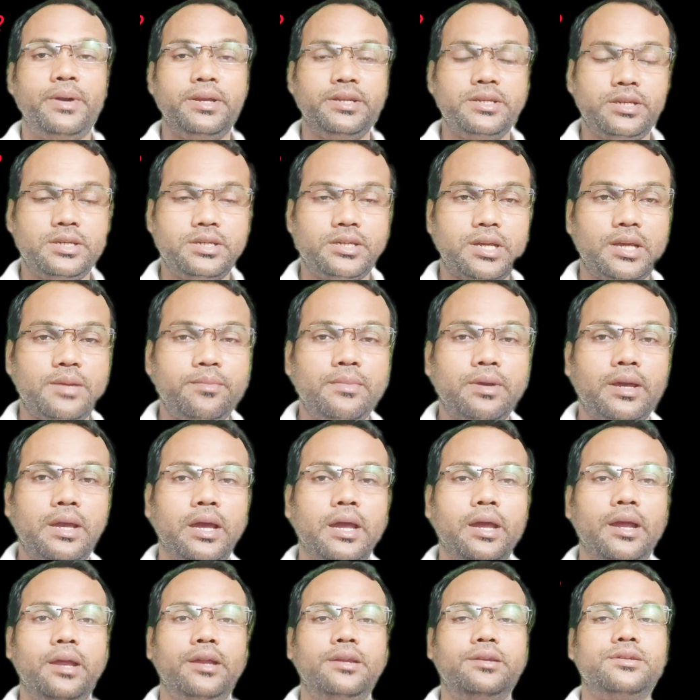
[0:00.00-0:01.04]
present time,
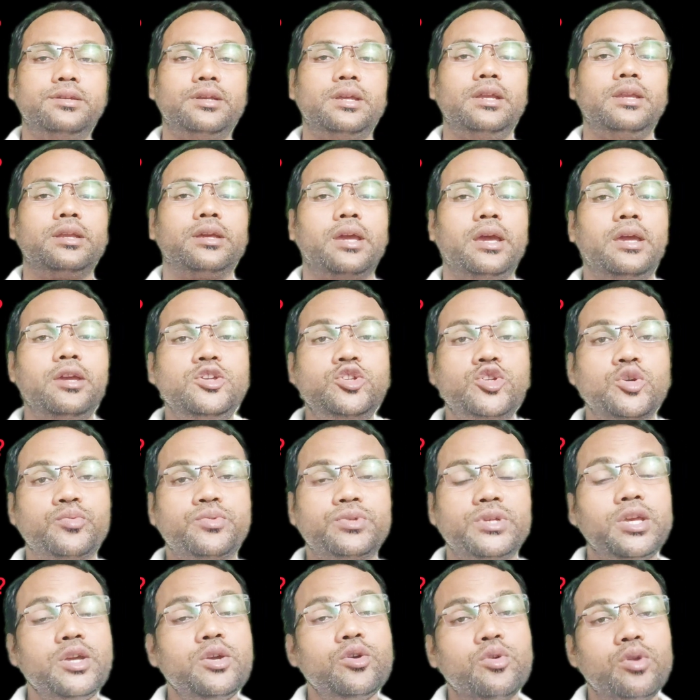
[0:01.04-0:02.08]
and in case
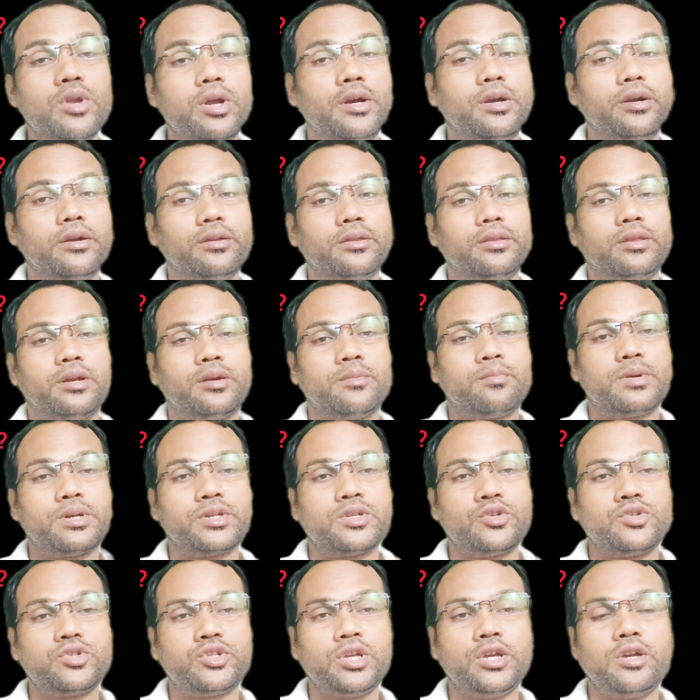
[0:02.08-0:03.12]
of singular, third
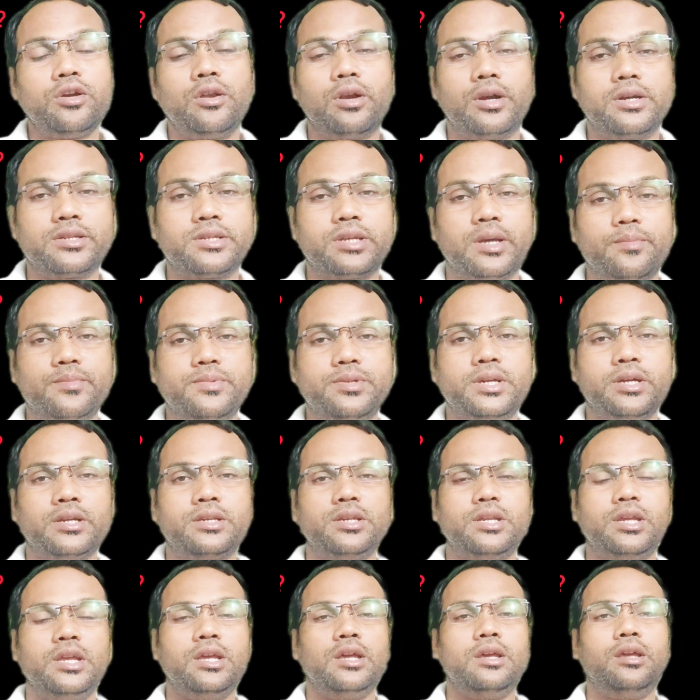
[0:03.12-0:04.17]
person singular
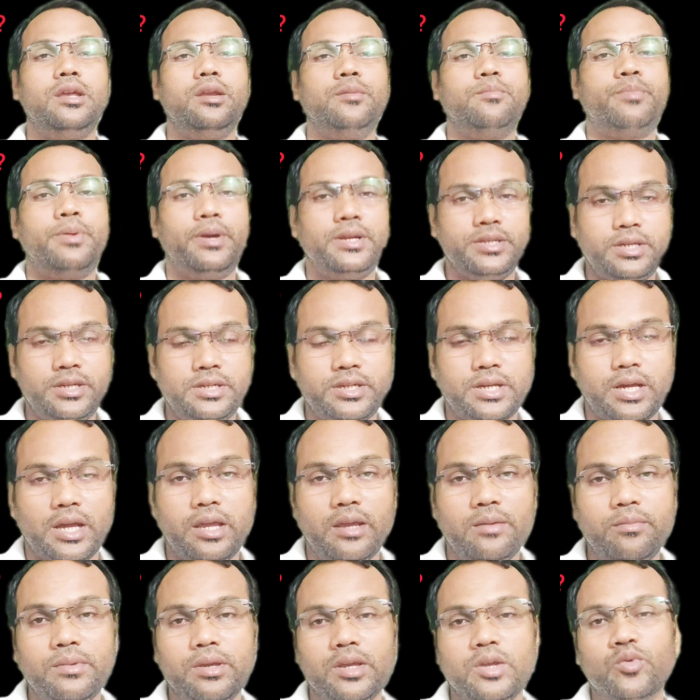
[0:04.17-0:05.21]
subject, in present
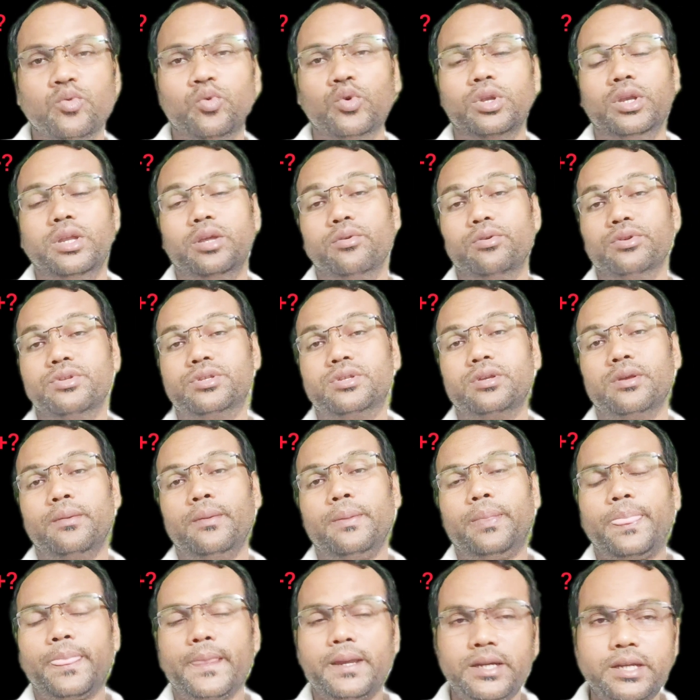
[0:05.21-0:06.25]
time you will use
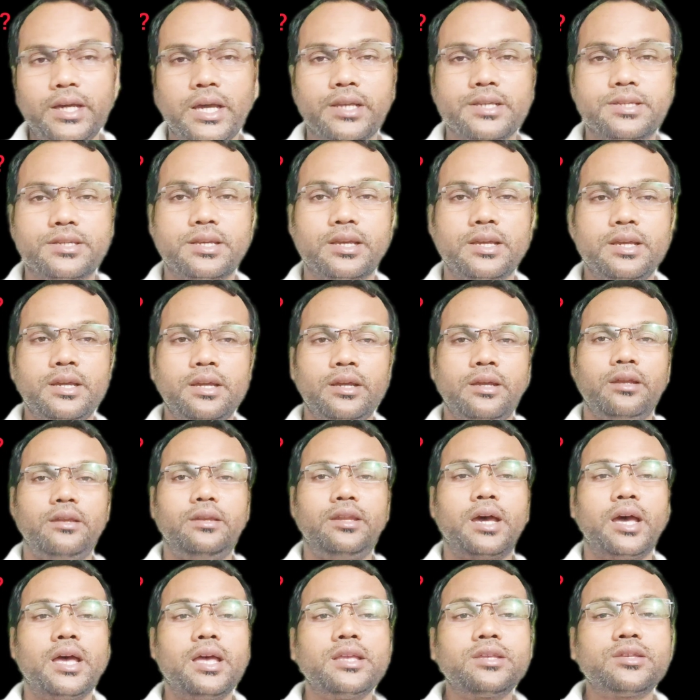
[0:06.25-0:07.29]
does.
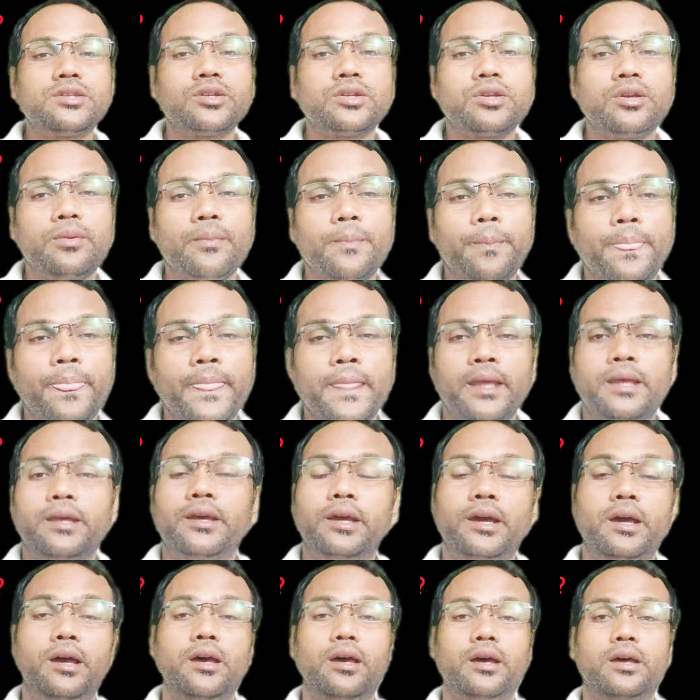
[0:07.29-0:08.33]
Does
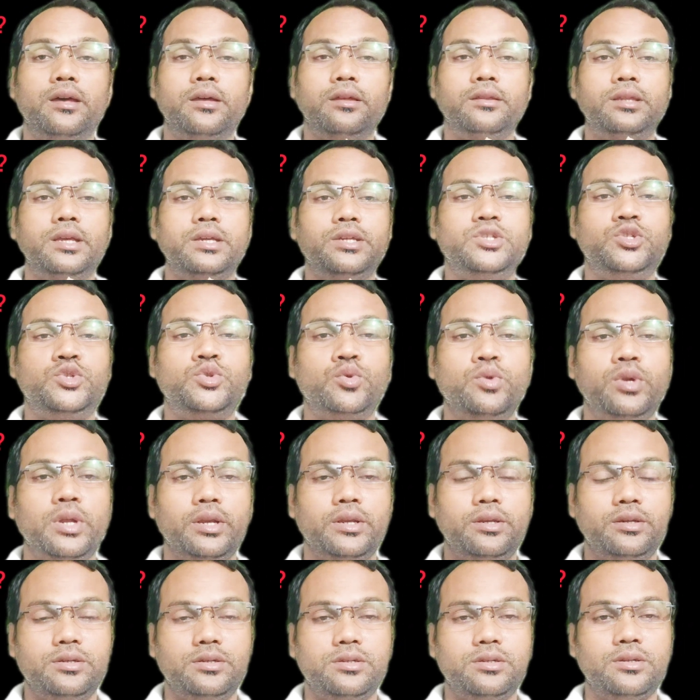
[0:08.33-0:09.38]
the
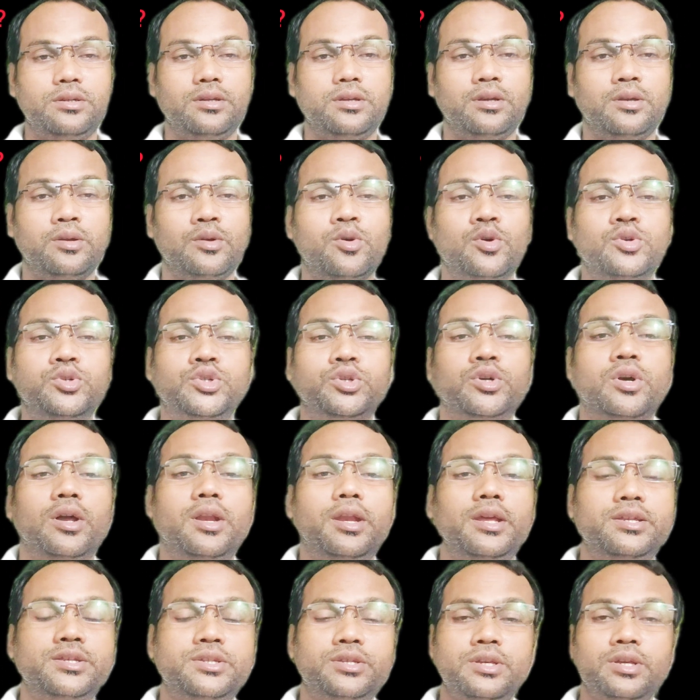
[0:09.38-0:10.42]
student go to
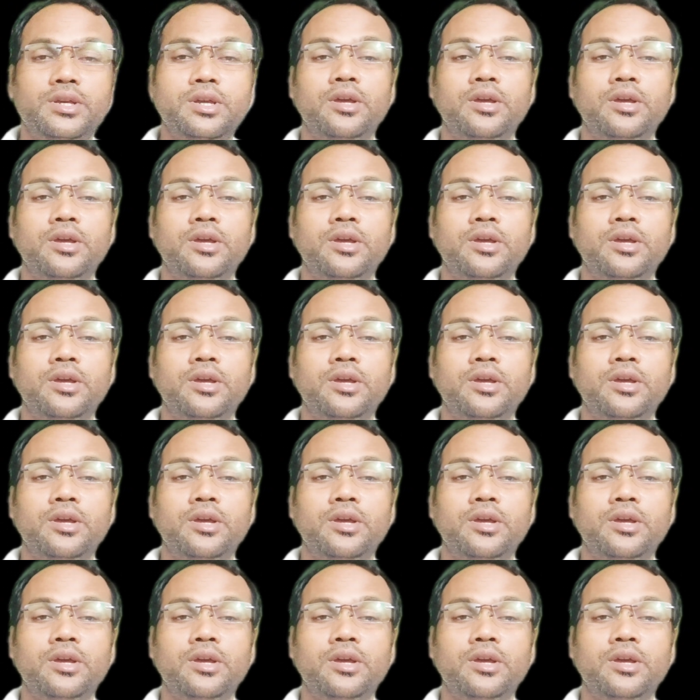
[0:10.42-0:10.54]
college,